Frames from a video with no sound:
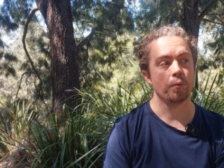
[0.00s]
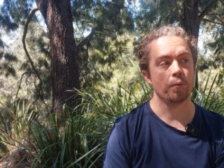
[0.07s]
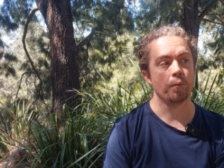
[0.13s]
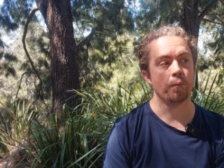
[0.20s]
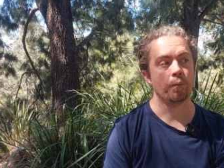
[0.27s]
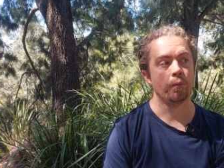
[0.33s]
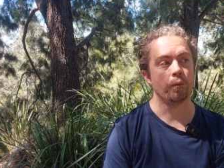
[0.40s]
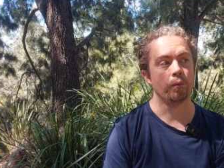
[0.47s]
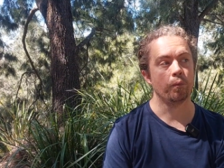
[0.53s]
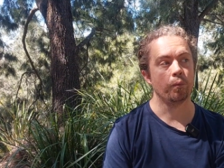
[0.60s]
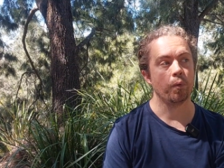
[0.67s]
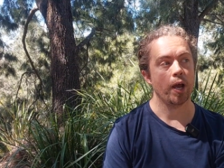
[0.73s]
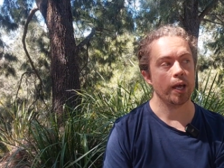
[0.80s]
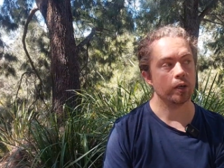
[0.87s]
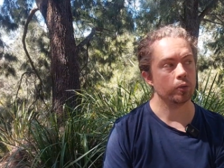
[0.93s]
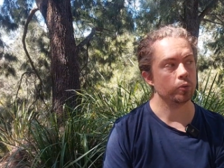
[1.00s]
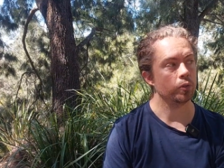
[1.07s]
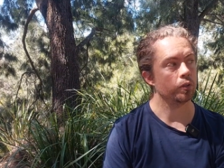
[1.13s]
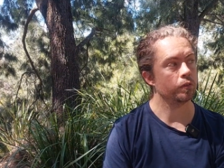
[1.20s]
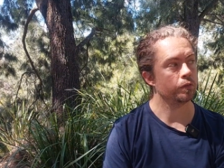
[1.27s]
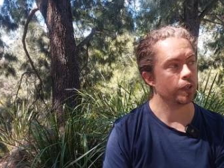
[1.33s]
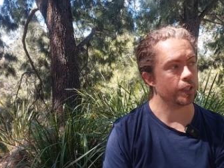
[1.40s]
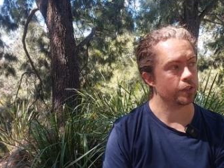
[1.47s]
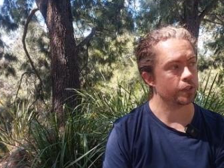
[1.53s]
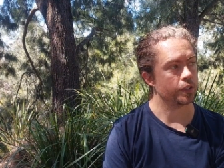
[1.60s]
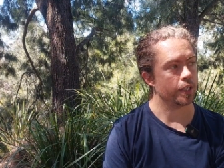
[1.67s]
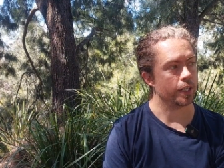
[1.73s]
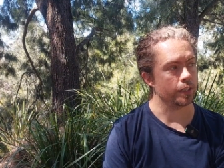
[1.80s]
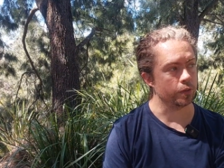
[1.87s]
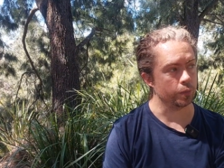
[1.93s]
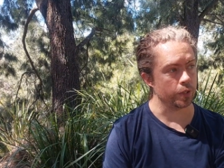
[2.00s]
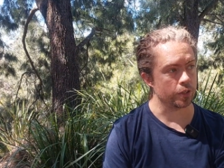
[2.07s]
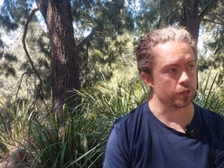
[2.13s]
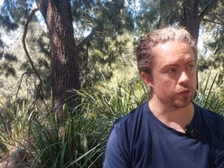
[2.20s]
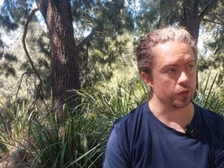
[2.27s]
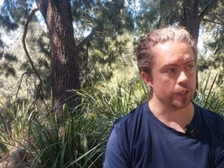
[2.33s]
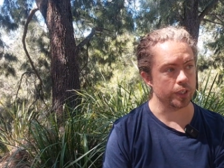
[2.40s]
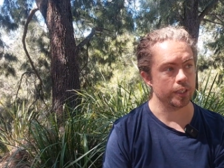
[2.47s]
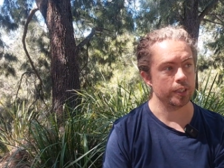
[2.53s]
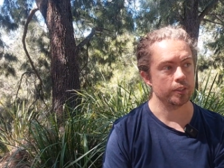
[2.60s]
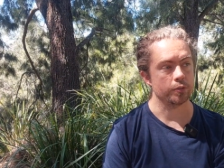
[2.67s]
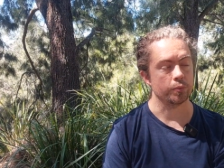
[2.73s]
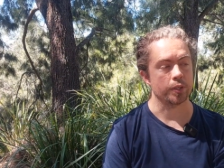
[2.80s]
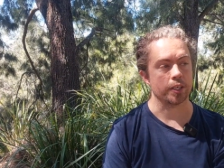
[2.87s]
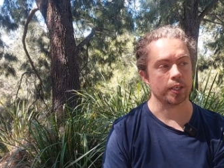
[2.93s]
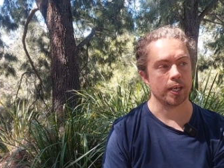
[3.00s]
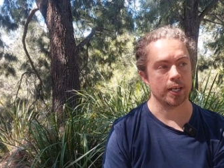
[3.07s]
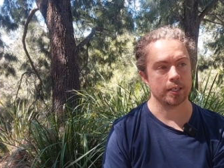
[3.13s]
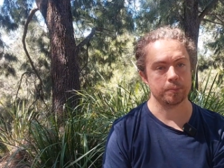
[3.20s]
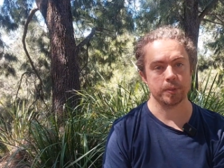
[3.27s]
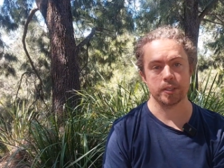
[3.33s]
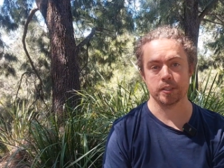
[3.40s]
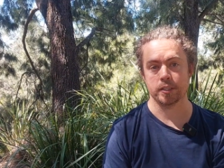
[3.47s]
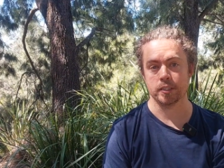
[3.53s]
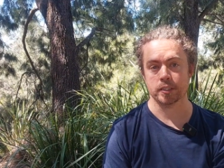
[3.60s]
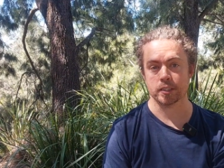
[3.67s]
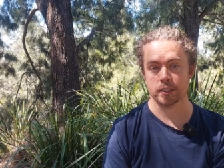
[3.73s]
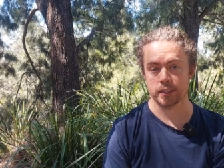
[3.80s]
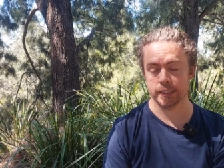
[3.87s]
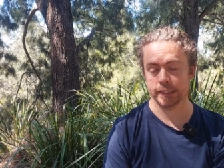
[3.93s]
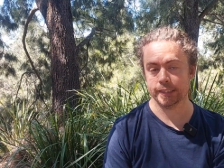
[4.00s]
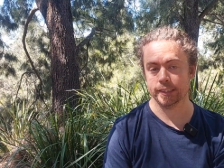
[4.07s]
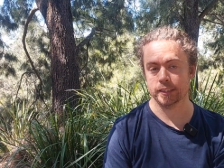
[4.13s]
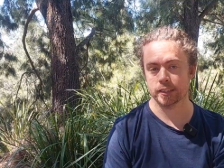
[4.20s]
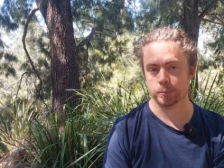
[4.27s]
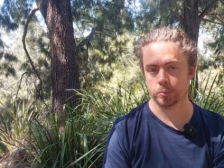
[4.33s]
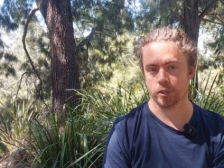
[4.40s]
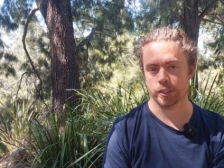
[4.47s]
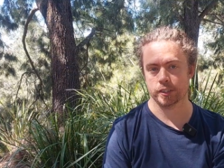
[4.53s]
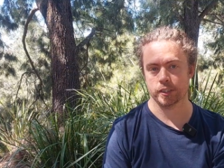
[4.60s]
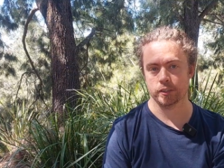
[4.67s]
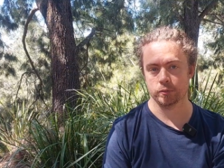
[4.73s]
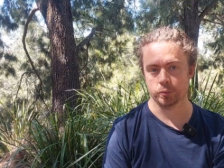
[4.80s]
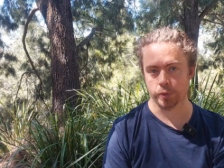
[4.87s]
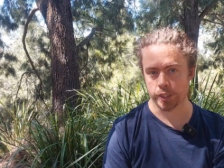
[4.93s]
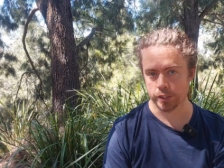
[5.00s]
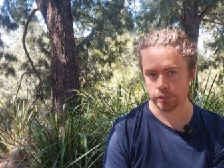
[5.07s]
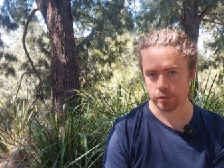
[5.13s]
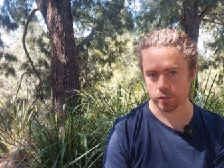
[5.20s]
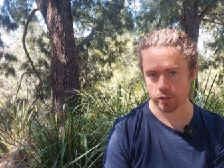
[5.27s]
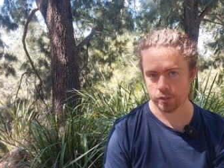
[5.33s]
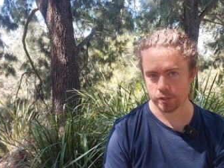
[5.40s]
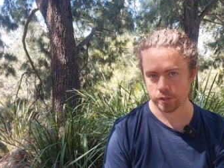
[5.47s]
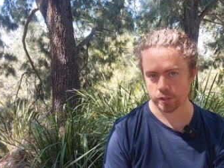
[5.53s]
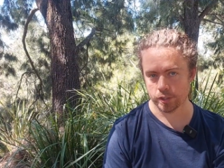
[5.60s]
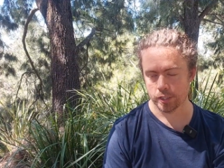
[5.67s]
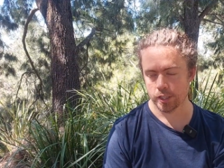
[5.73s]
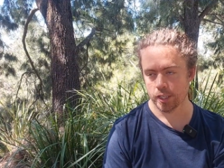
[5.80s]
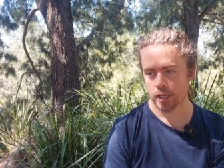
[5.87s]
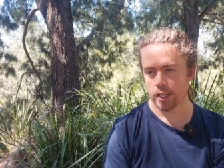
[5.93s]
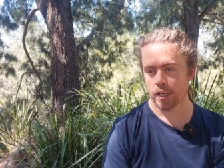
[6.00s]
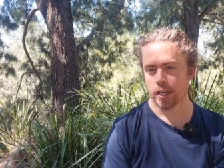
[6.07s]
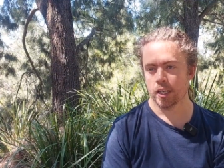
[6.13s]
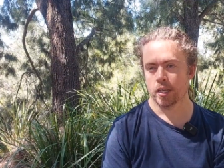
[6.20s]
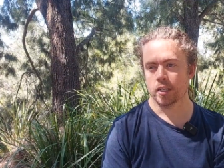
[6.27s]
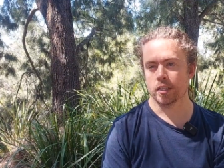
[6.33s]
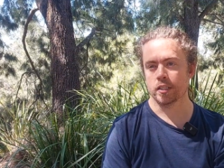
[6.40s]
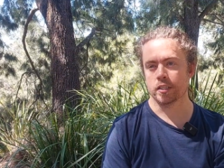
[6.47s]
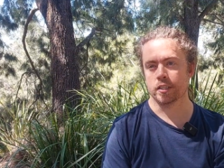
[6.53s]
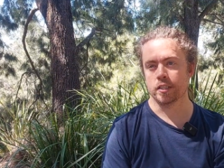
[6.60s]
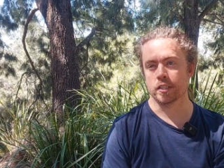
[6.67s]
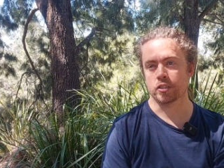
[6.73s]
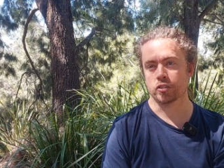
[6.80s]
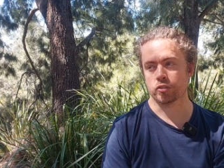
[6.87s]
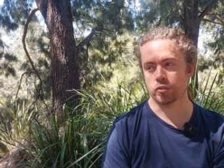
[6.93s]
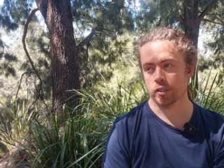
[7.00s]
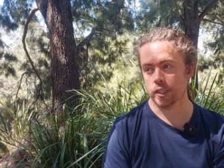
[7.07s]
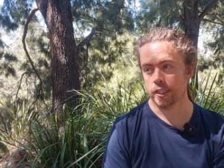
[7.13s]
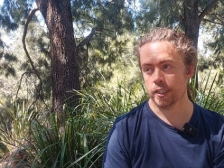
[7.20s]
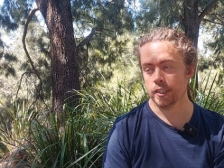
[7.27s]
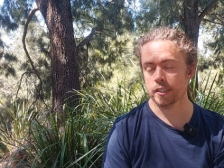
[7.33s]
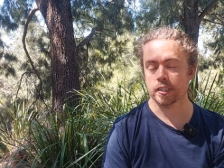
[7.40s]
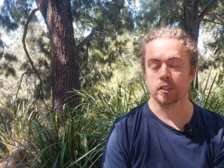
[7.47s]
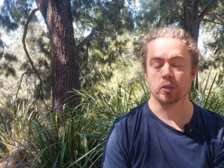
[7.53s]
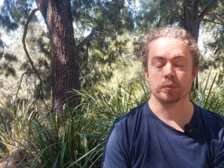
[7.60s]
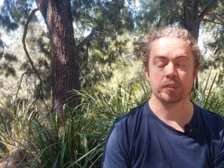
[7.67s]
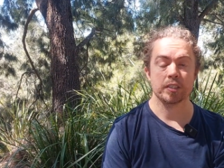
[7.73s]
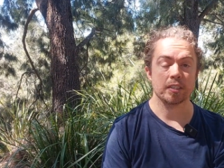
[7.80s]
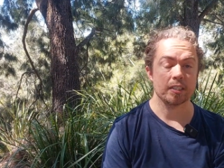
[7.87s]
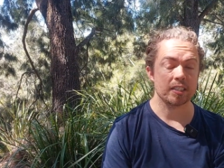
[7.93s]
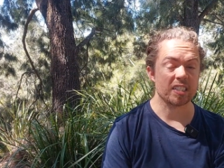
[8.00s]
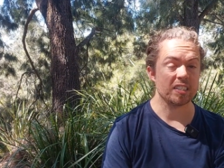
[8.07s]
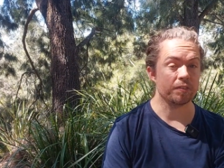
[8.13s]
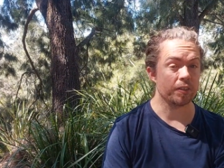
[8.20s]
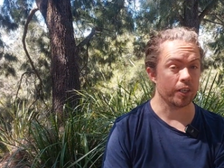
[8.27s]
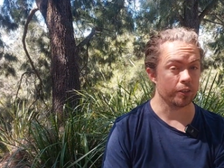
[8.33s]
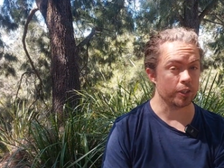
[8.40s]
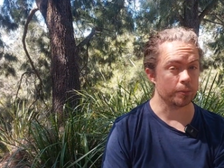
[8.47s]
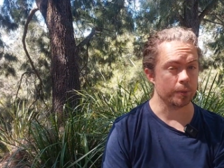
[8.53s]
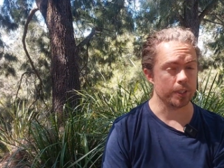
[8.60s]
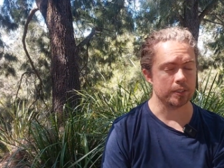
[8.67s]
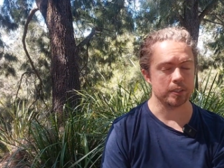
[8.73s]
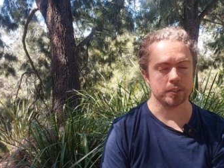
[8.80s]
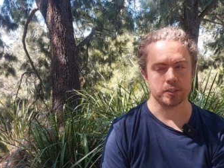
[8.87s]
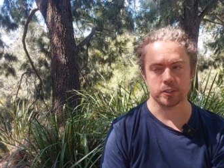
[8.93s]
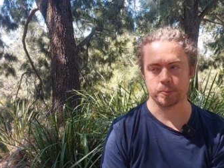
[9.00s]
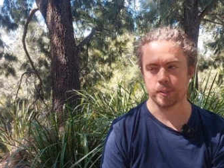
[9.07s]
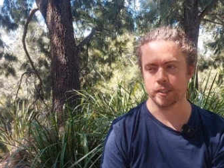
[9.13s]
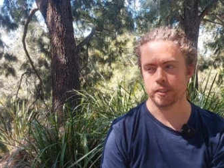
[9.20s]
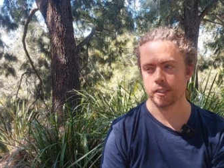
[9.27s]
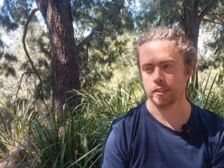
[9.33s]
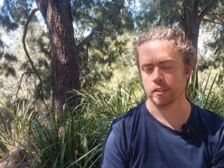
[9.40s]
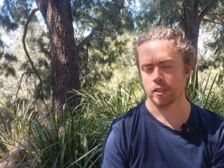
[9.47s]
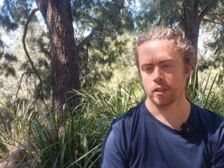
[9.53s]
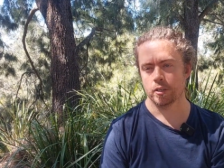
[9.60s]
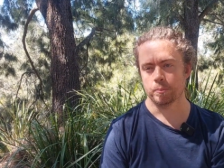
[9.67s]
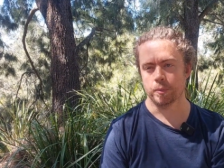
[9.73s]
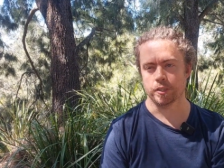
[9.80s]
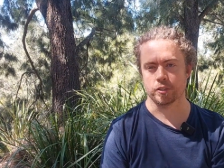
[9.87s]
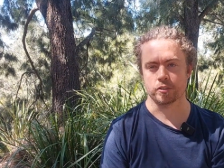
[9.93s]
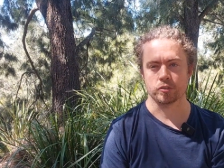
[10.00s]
well vegetated with trees, with a canopy that is clearly suppressing weed growth, the trees, and obviously this can vary species to species, but the